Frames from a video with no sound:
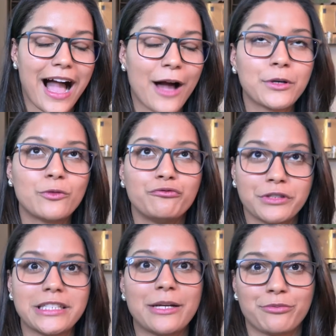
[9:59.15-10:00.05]
I would
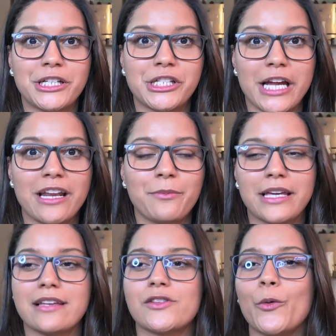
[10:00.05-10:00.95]
really appreciate it
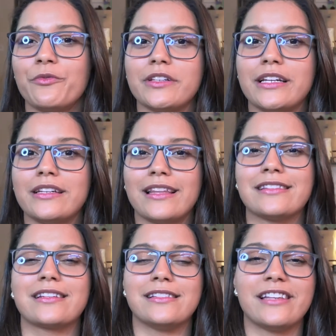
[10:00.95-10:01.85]
because hopefully
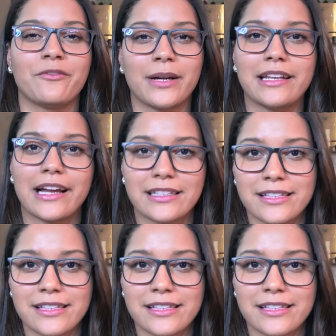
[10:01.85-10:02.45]
that's gonna save my next